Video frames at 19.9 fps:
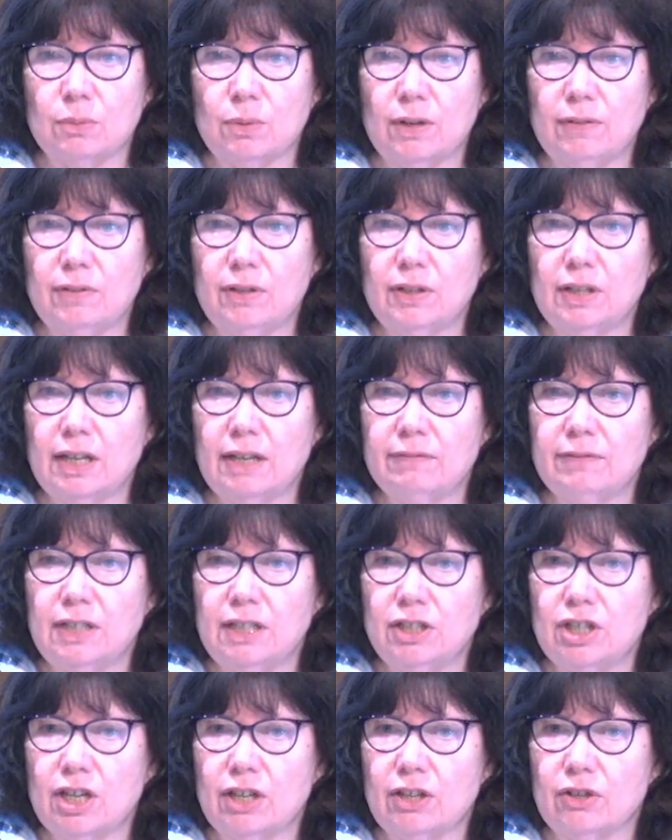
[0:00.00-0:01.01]
What if you loved
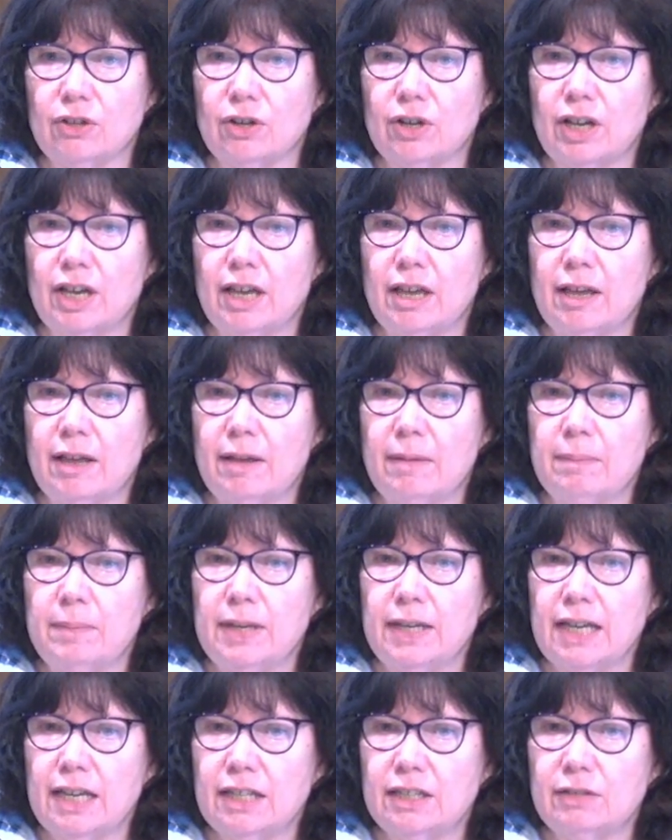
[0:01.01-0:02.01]
each other
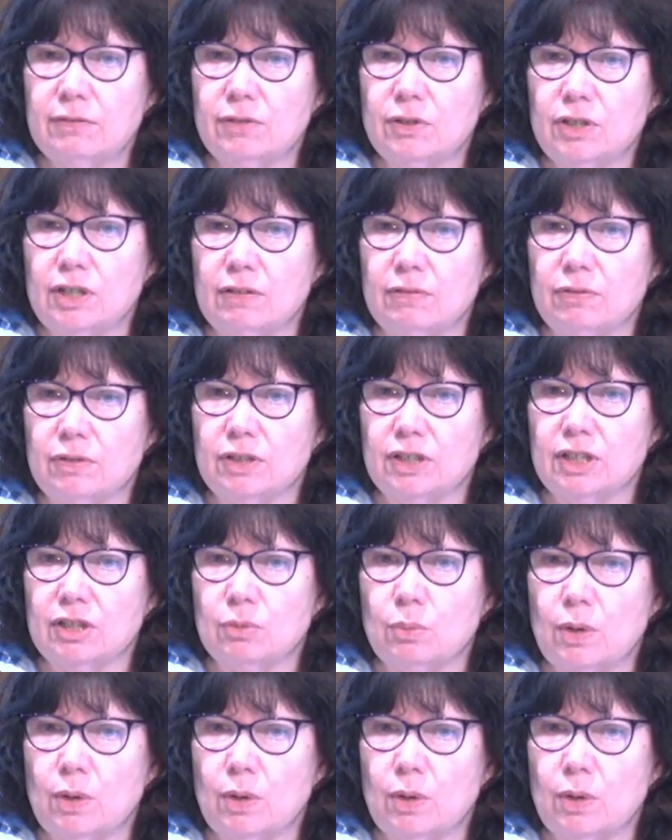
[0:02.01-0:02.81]
because of your differences.